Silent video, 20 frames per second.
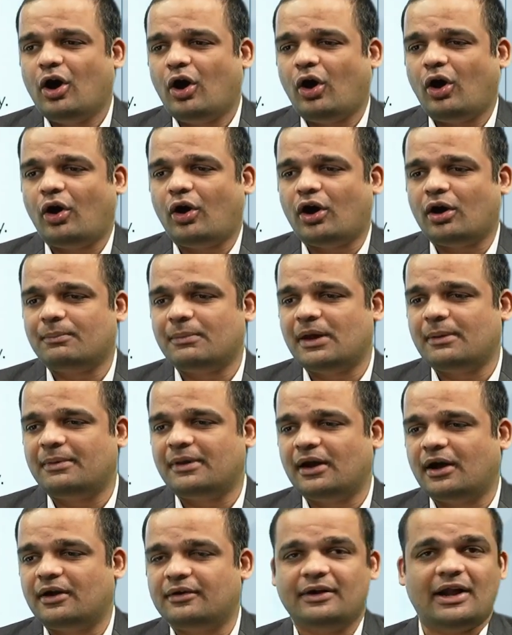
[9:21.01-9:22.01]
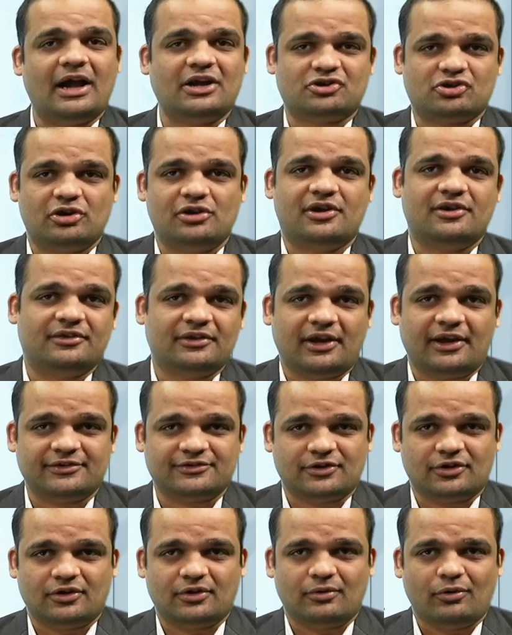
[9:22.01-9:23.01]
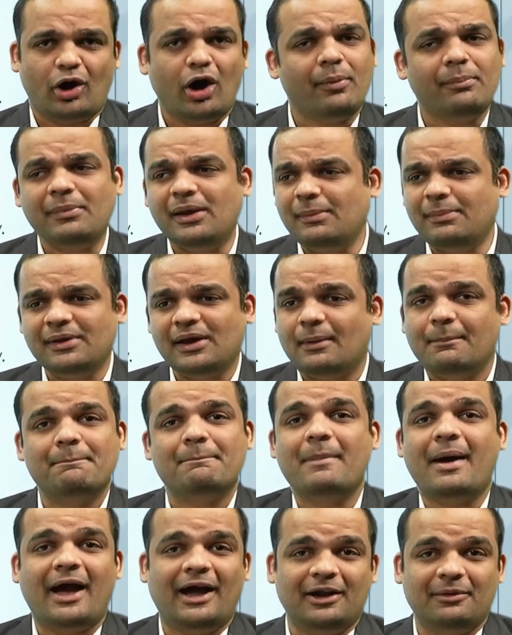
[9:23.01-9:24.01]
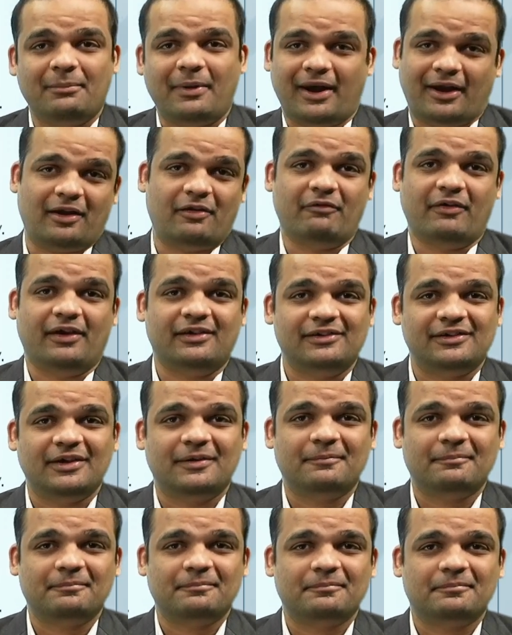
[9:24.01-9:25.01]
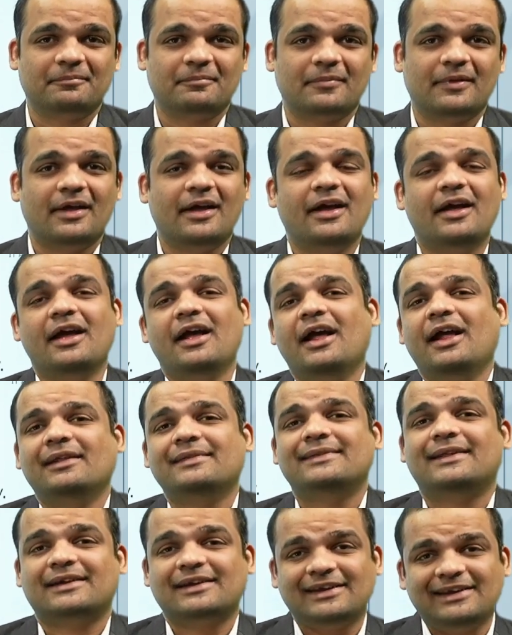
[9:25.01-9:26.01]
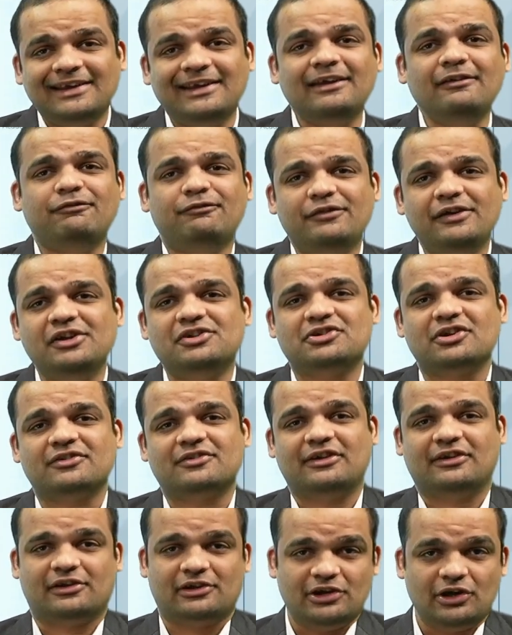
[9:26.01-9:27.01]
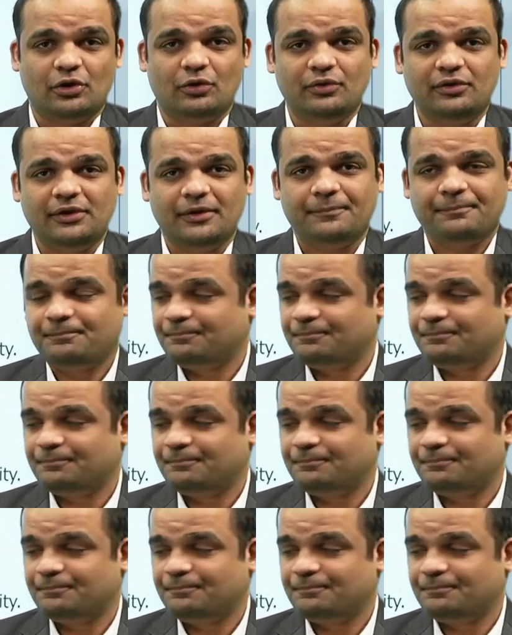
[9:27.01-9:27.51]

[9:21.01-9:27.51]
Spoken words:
or maybe a natural disaster or maybe a man-made event. The key features include